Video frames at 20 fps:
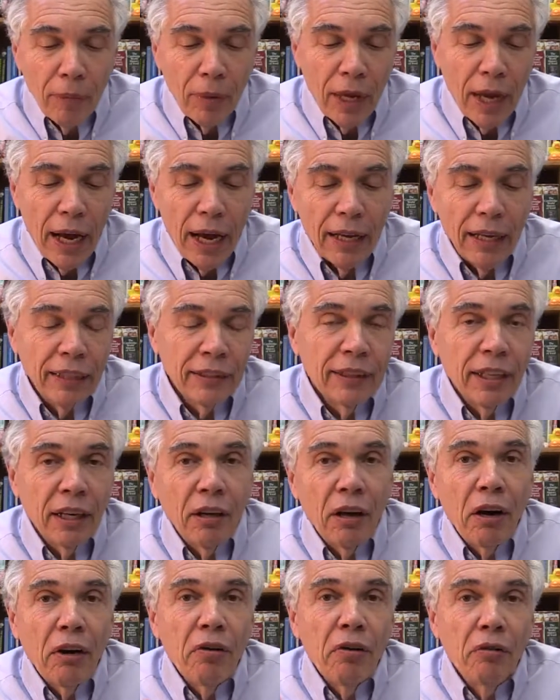Is there
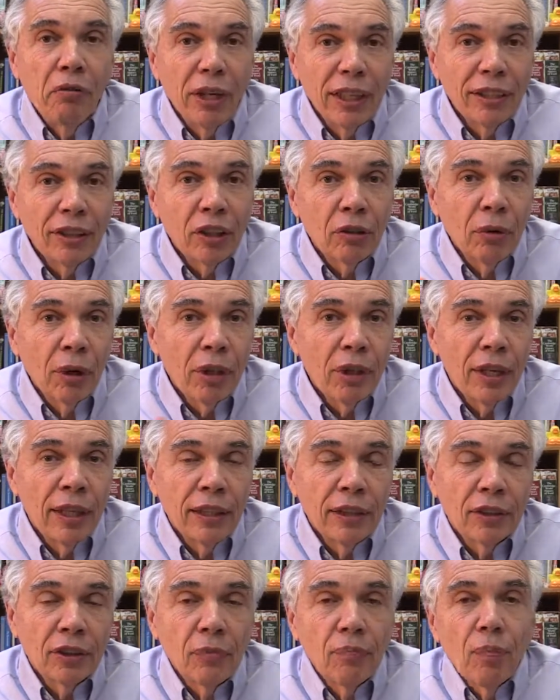any risk with
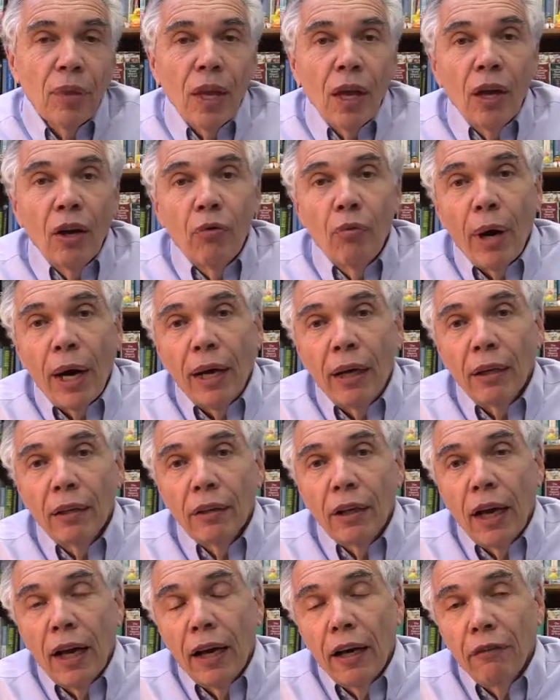this?
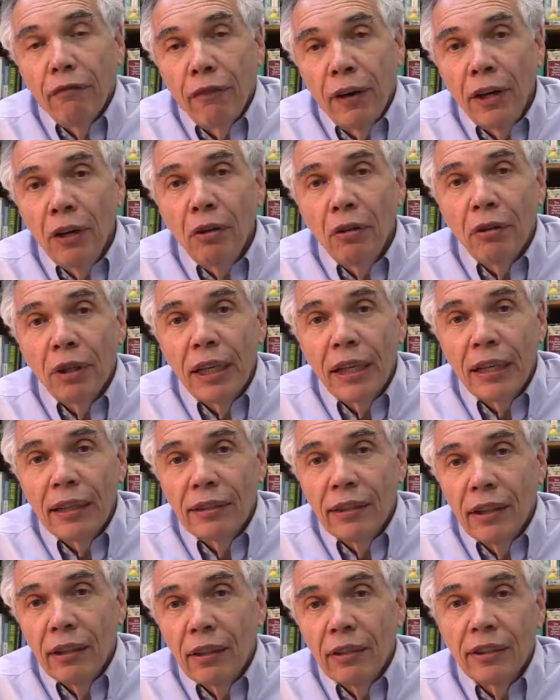Well, Fenugreek
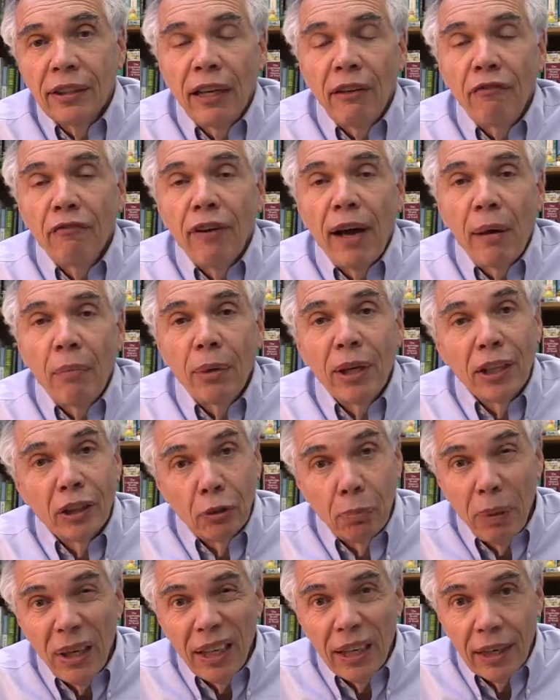is in the same family as
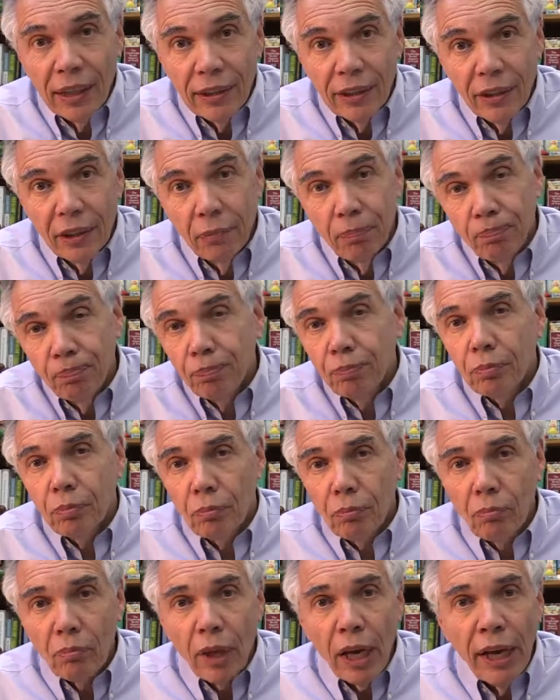peanuts,
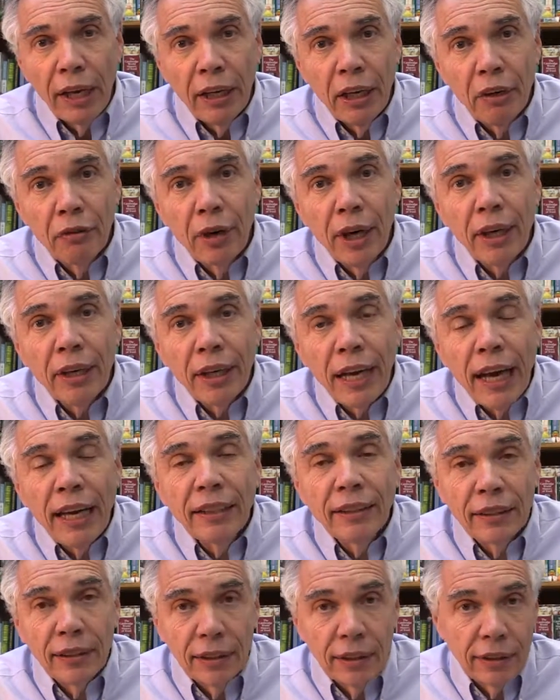and in rare
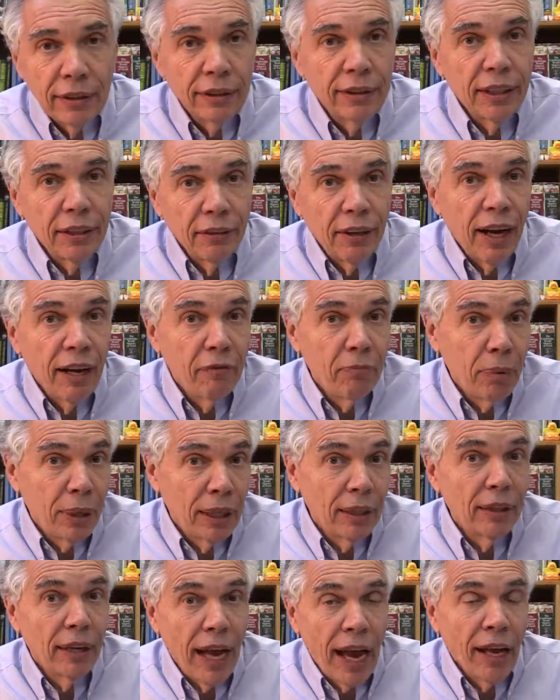cases, there have
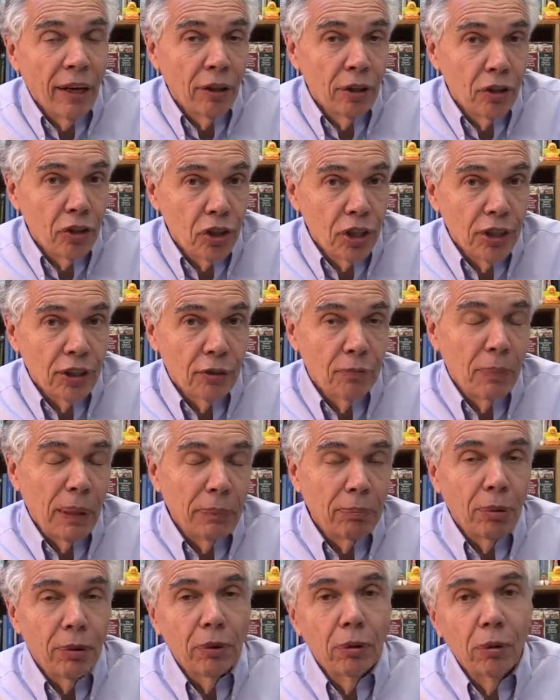been allergies.
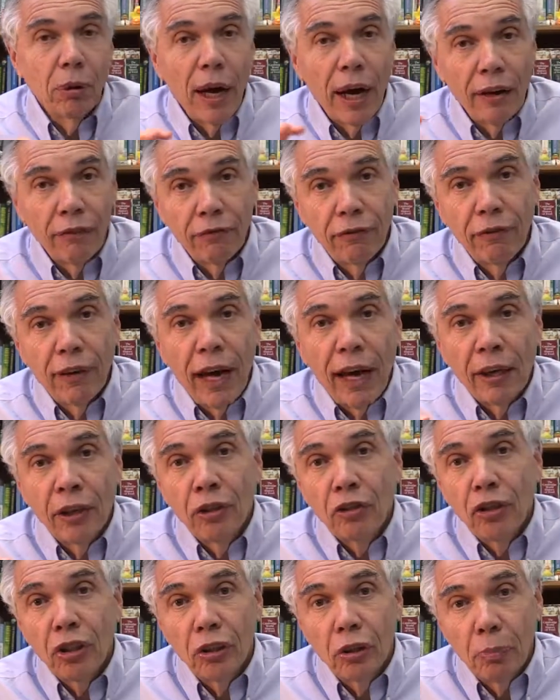People who have
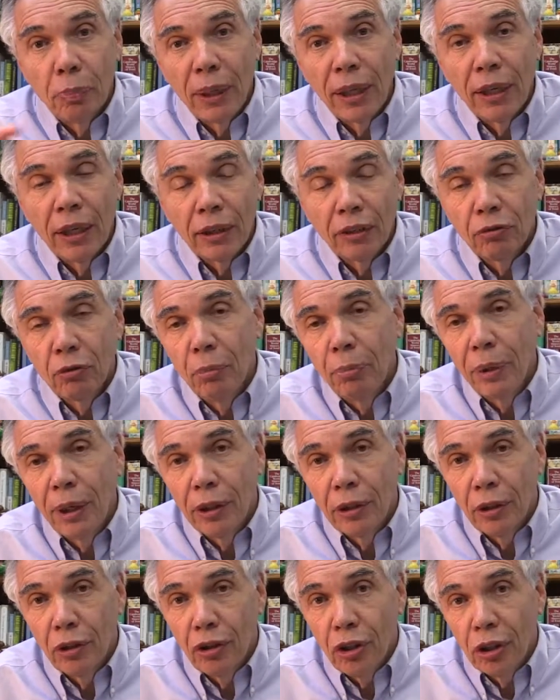allergy to peanuts will be
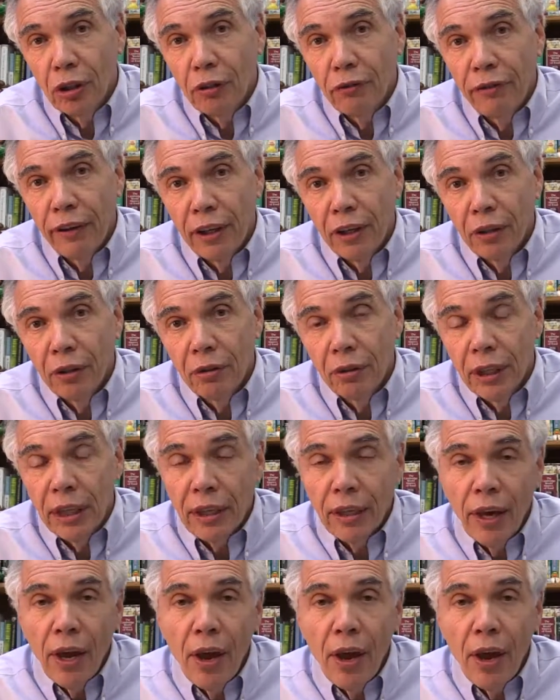allergic to Fenugreek.